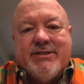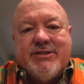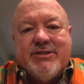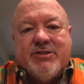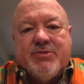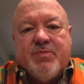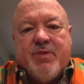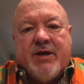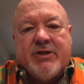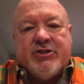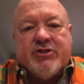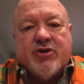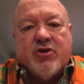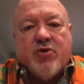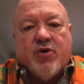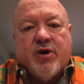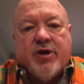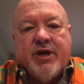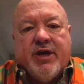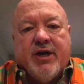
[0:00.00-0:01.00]
This is Pastor
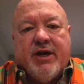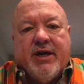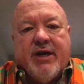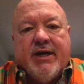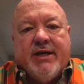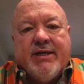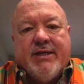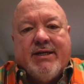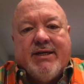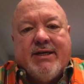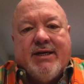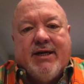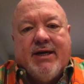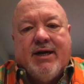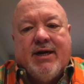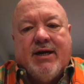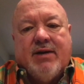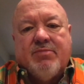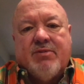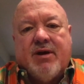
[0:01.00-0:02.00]
Corky.
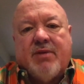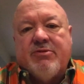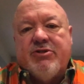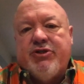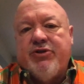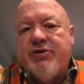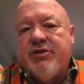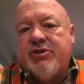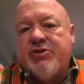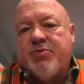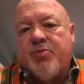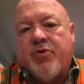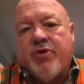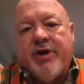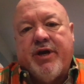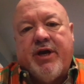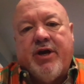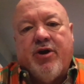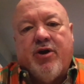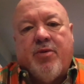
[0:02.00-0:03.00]
I'm coming to you this
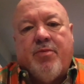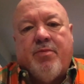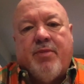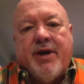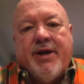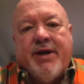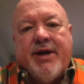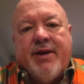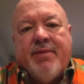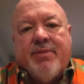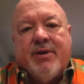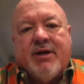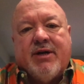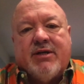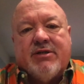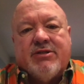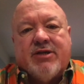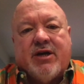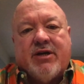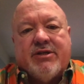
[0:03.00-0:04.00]
morning here on Monday
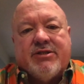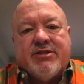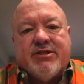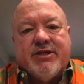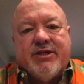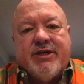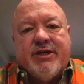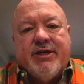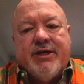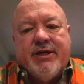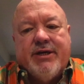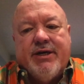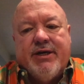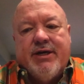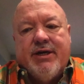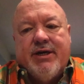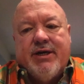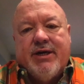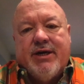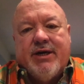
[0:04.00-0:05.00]
because honestly,
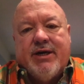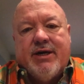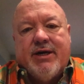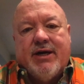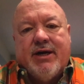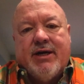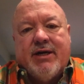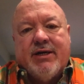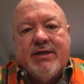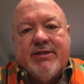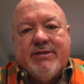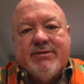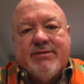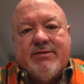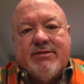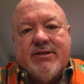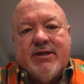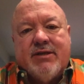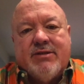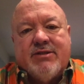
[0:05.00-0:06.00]
I
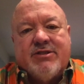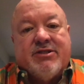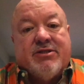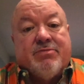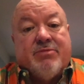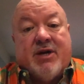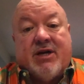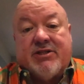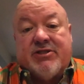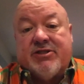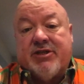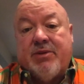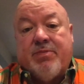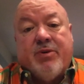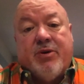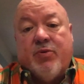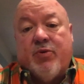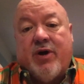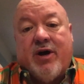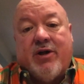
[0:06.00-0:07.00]
just am not
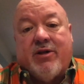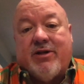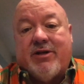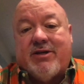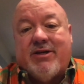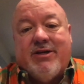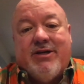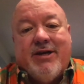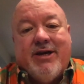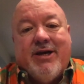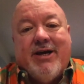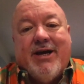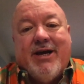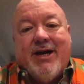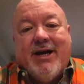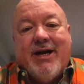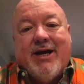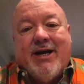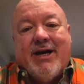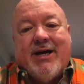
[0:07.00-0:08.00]
sleeping well.
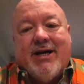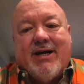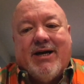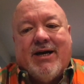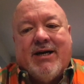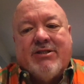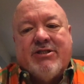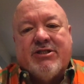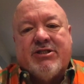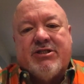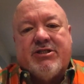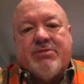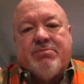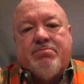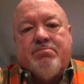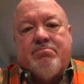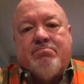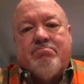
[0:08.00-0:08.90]
I just